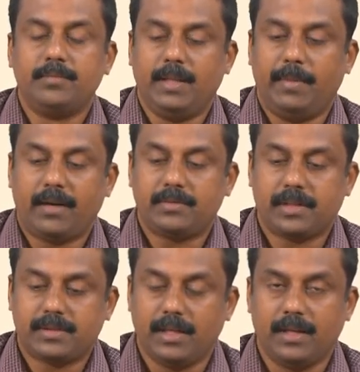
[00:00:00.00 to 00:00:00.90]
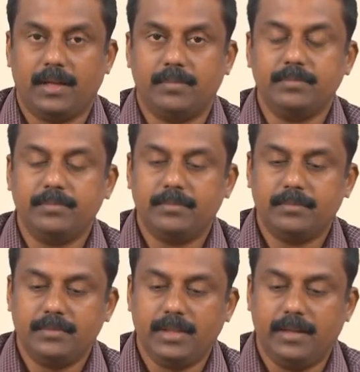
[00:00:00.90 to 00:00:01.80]
the microstructure
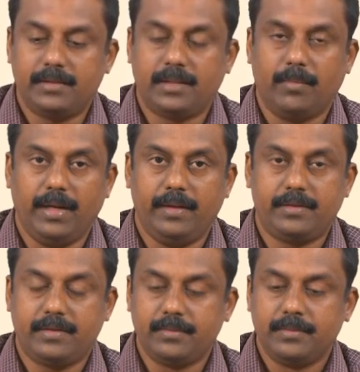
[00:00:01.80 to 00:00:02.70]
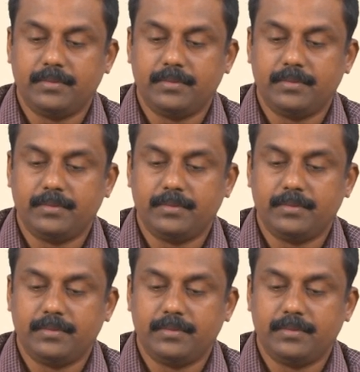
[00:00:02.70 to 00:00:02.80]
is stabilized